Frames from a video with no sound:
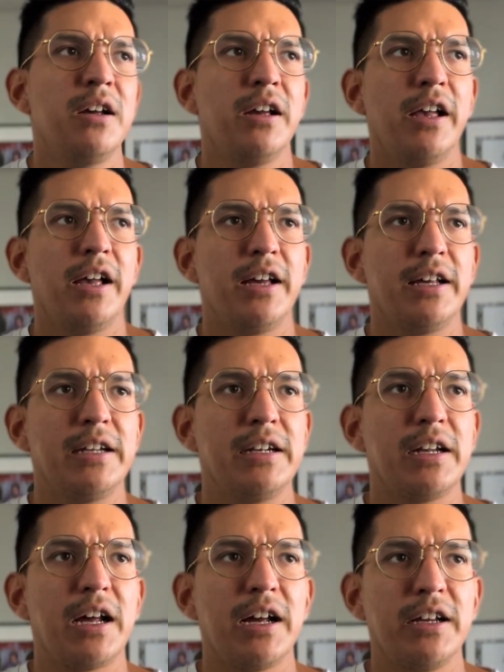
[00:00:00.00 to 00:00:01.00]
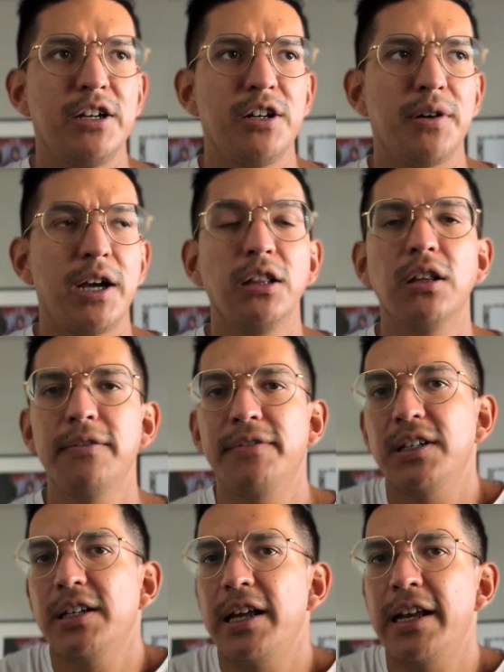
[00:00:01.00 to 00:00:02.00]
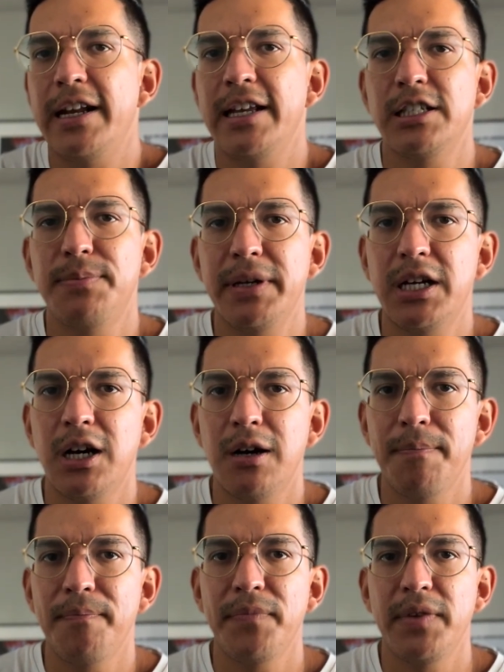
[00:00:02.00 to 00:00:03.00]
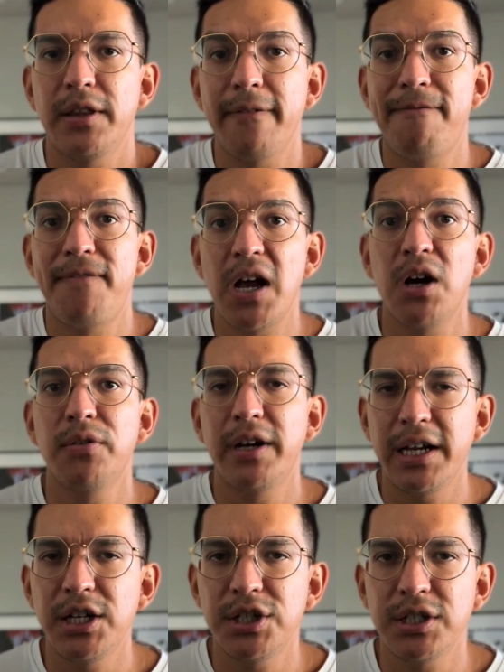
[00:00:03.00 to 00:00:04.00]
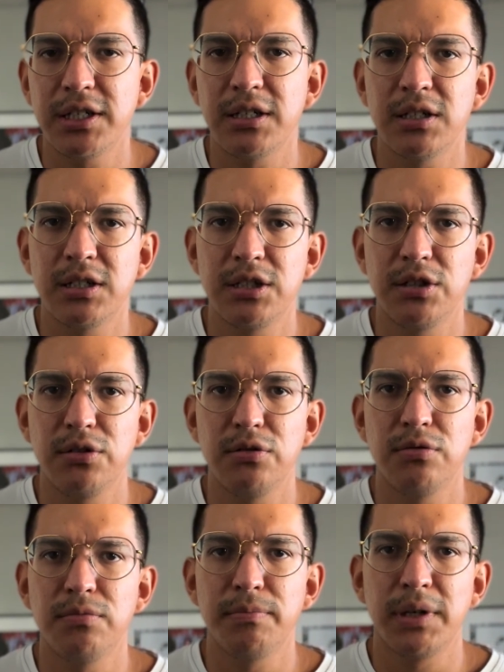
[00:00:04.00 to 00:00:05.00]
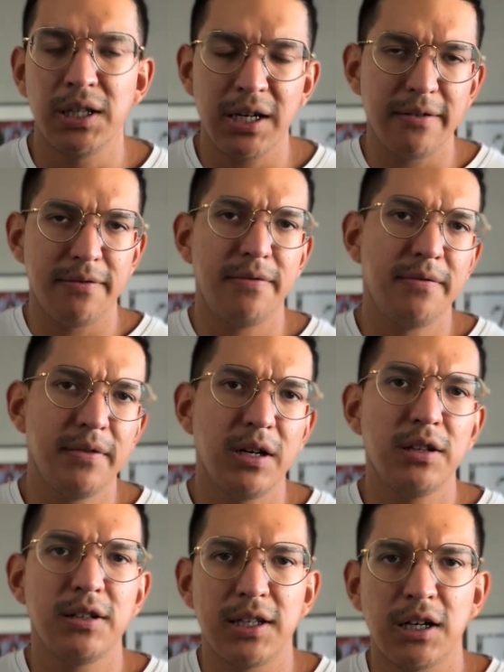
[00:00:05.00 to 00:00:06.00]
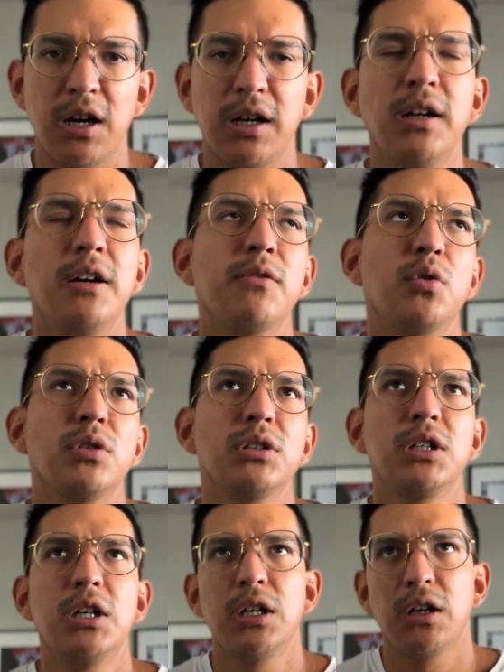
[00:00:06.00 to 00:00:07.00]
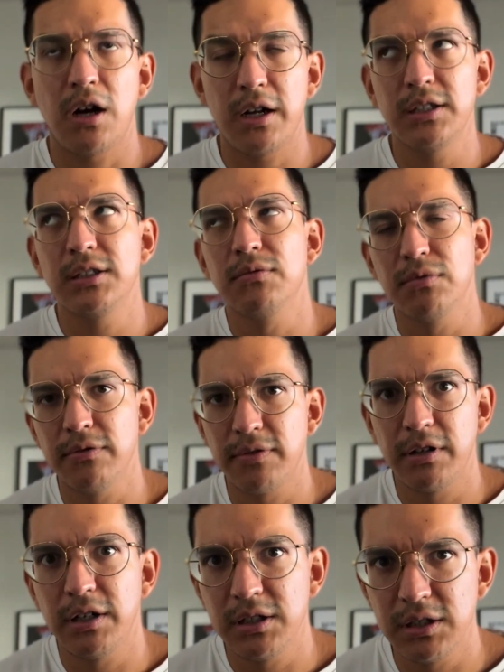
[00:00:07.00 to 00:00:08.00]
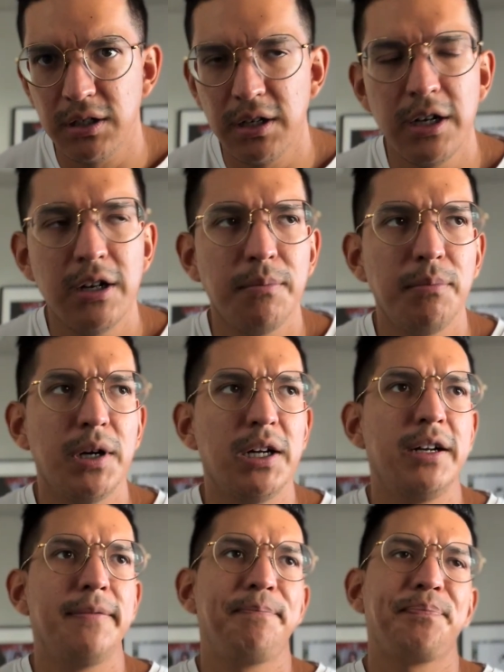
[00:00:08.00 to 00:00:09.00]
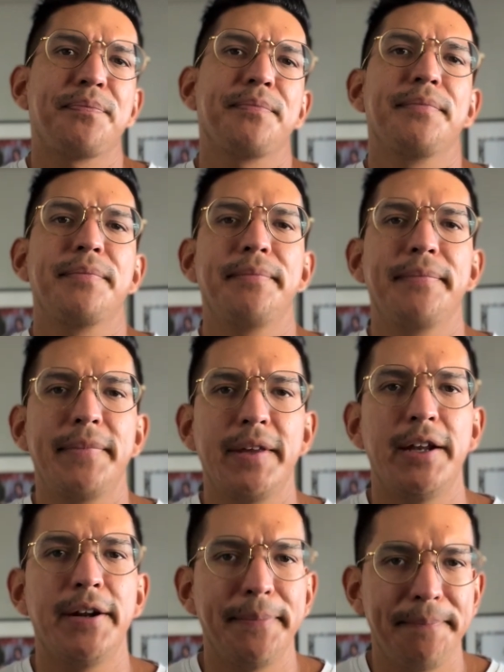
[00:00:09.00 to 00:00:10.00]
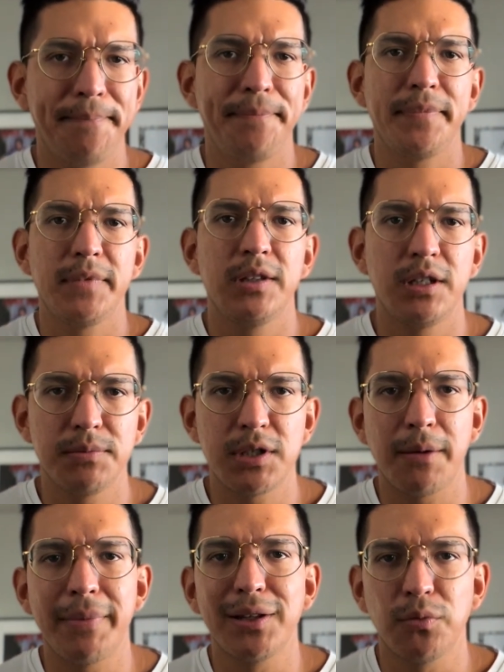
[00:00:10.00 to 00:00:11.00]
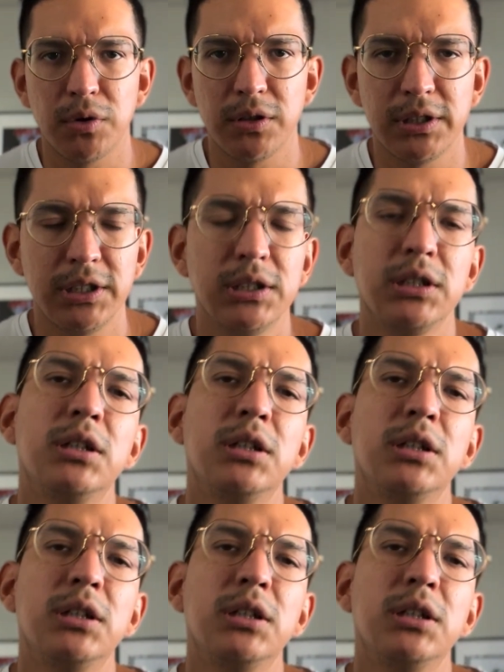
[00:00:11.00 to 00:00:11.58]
And I love it. And it's become the foundation to my life, other than God, of course. God is the real foundation. But, I'm talking about the world here.